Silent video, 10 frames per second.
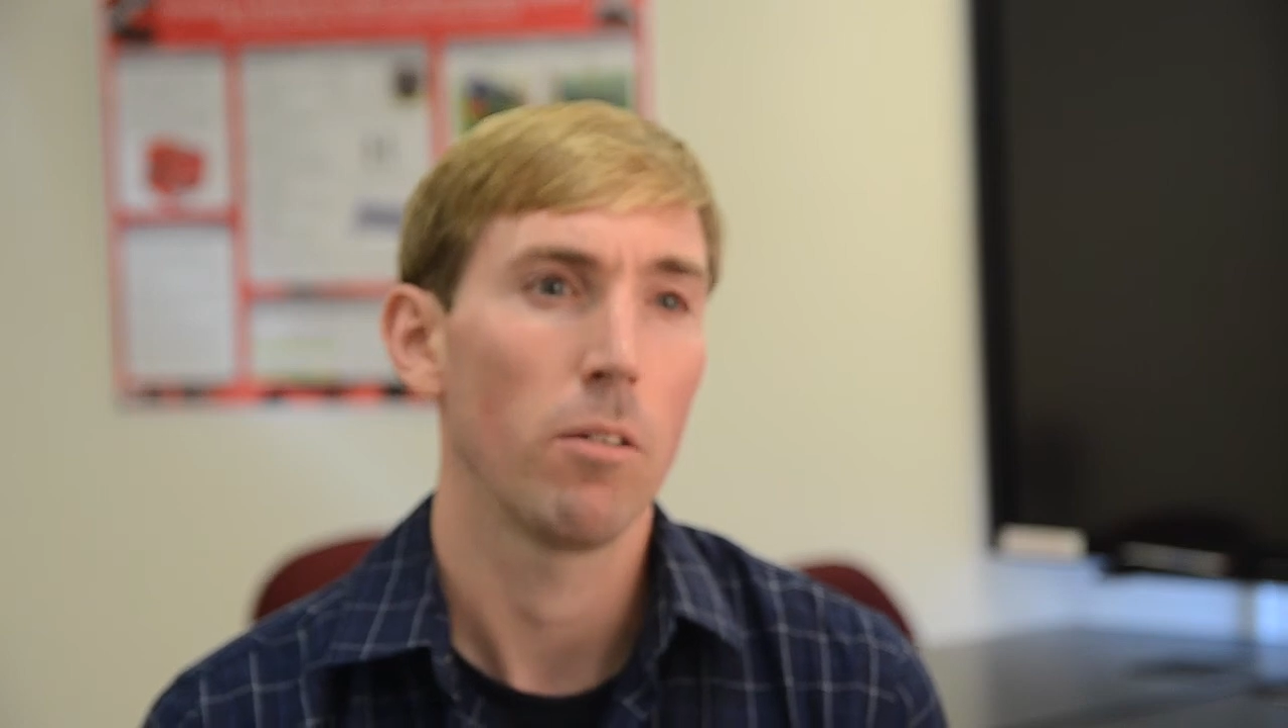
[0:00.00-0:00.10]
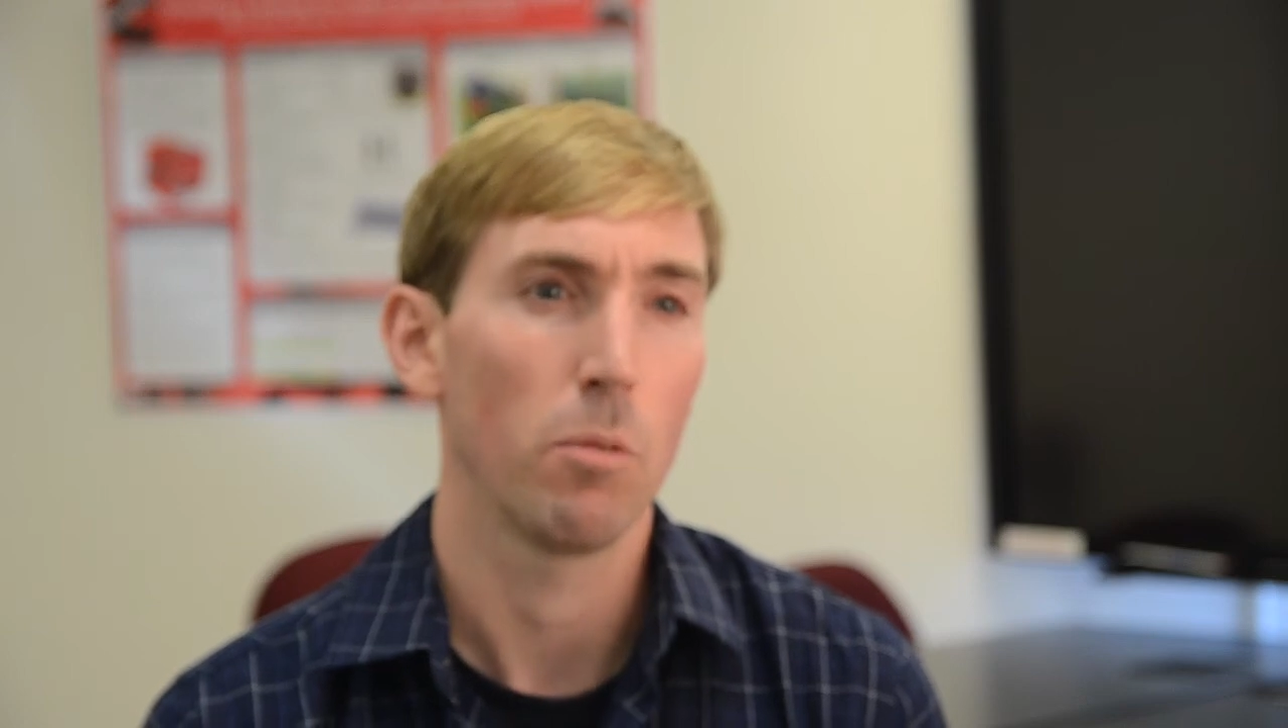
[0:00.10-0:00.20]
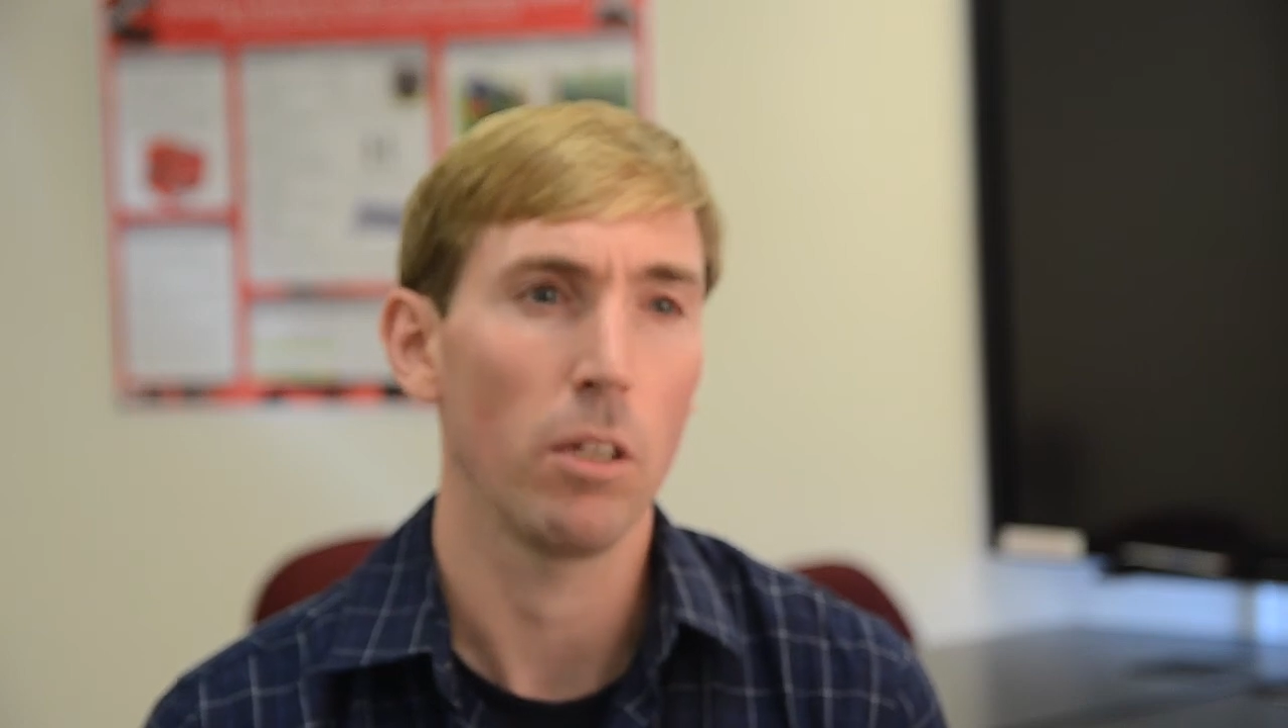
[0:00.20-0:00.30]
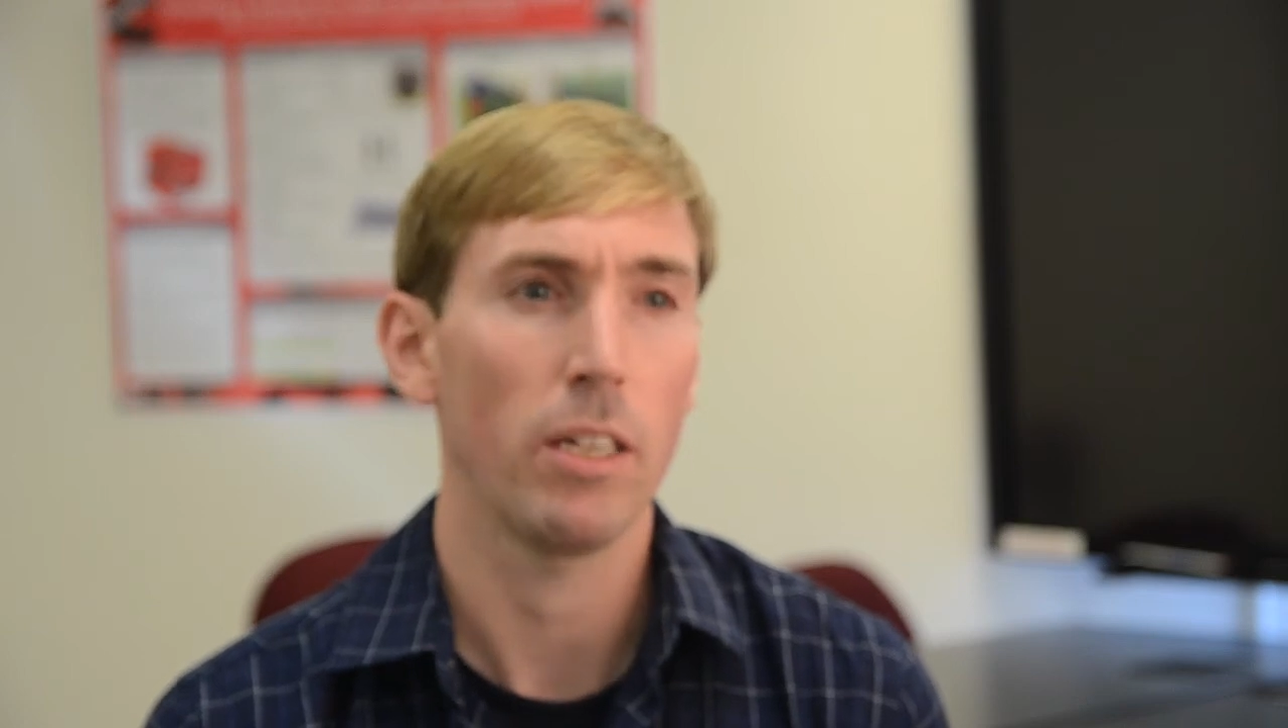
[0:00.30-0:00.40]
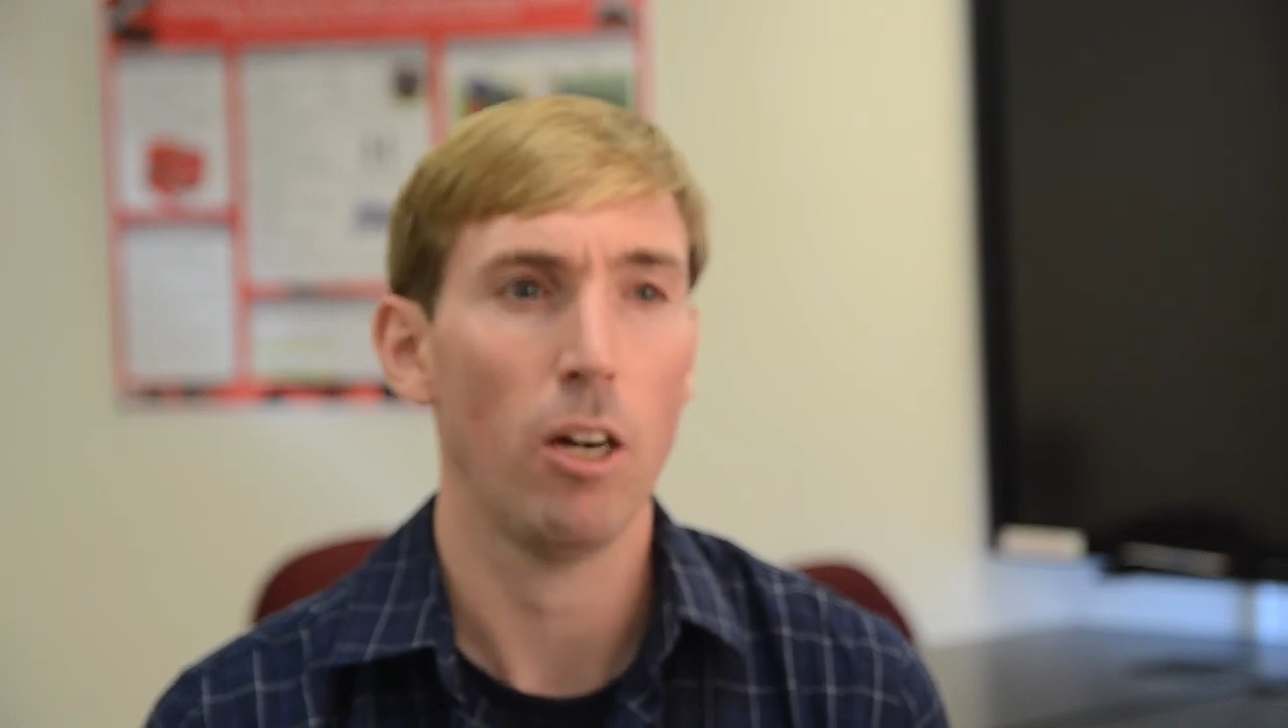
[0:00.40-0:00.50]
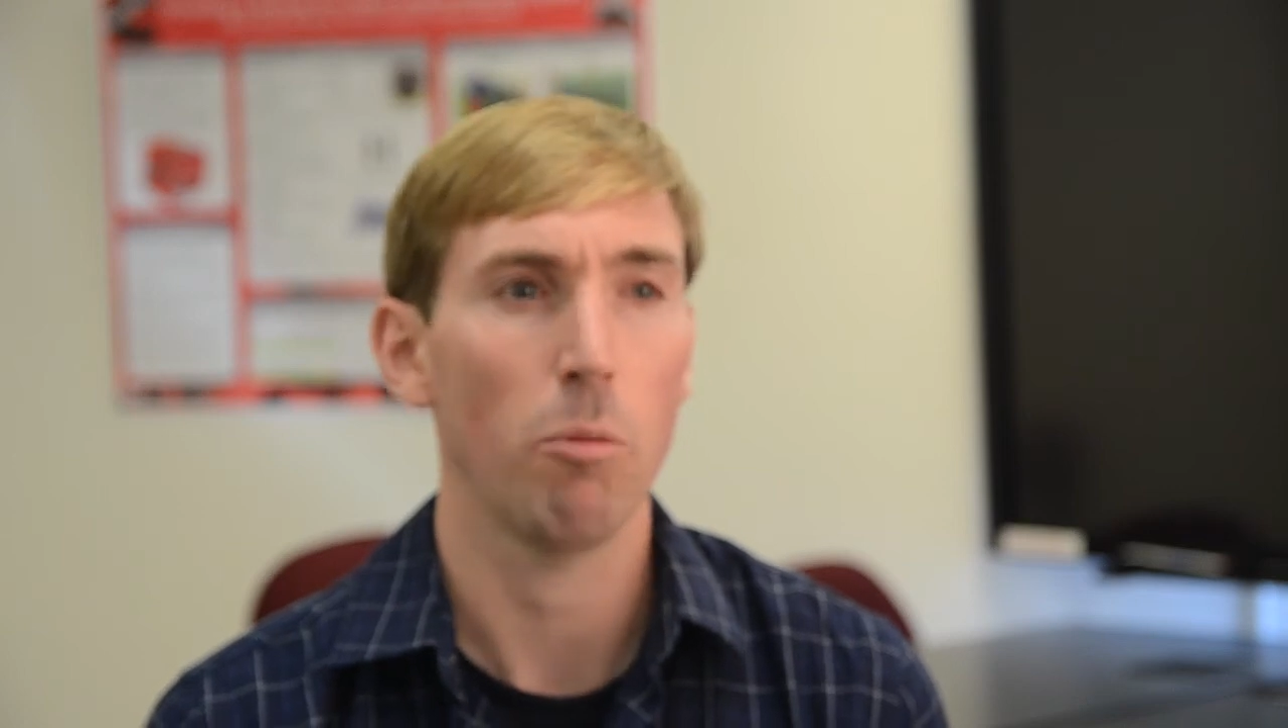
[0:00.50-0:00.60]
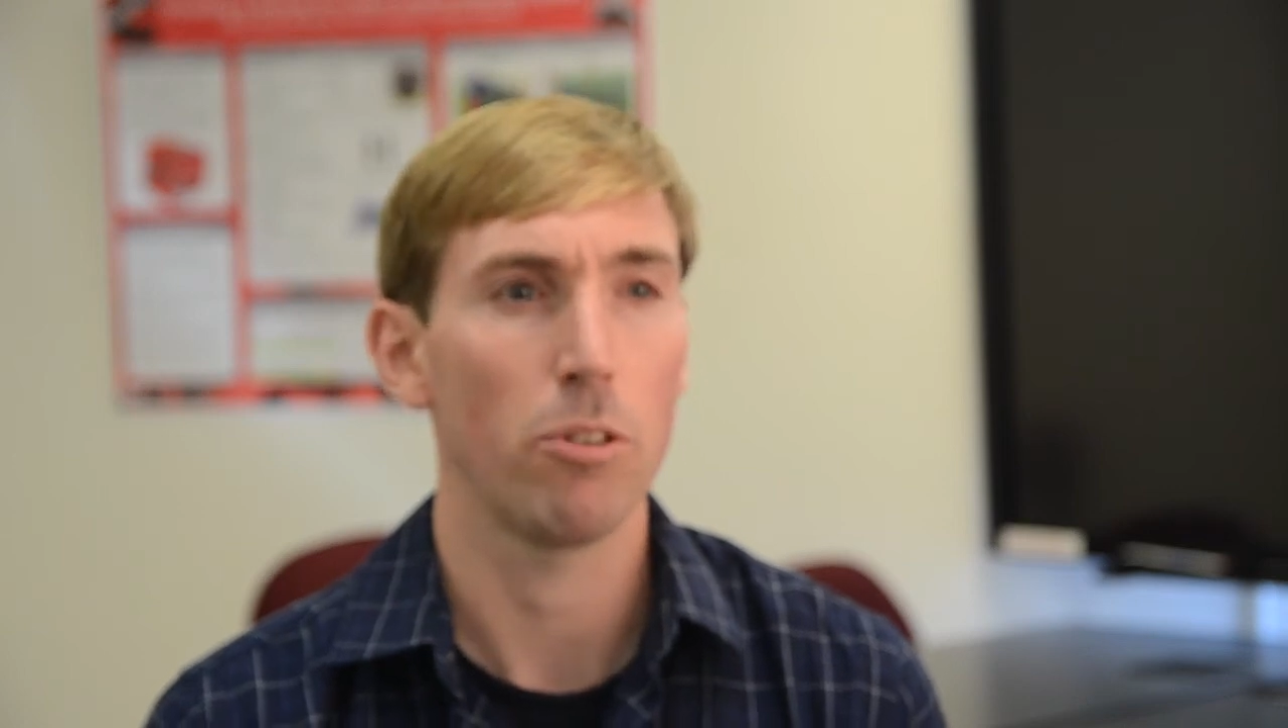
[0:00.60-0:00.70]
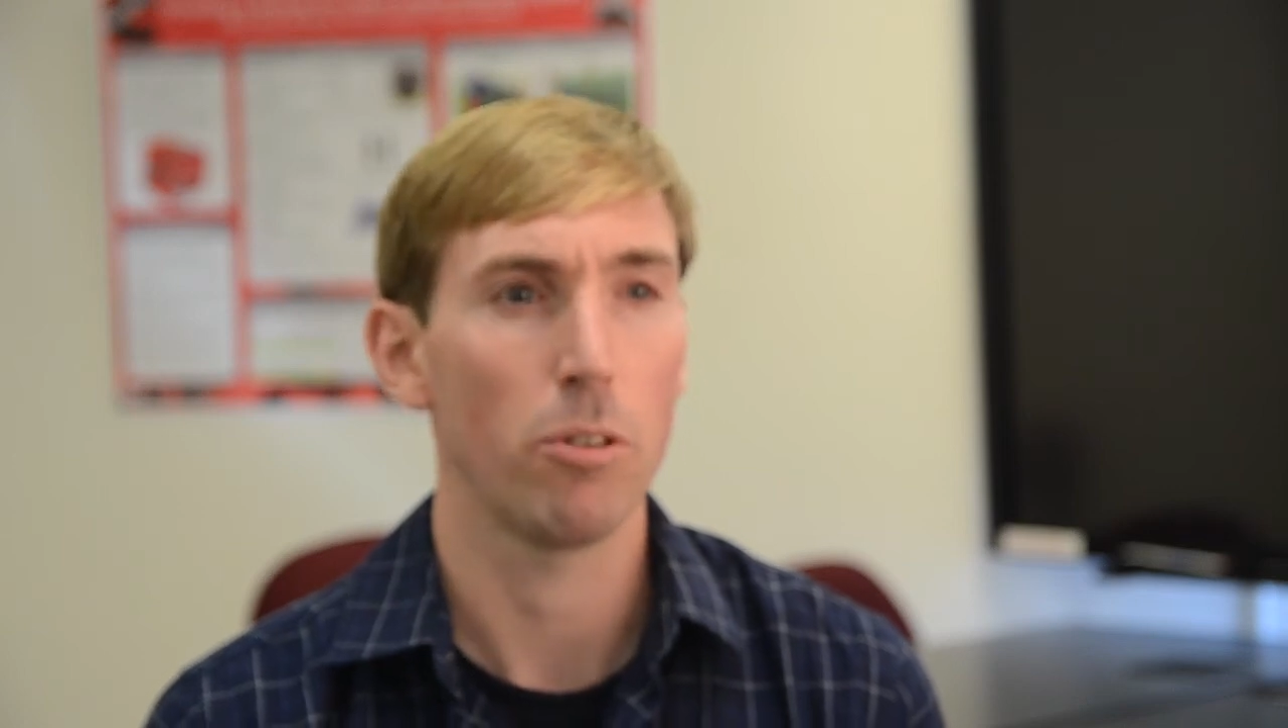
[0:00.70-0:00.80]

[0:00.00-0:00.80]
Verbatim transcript: really helps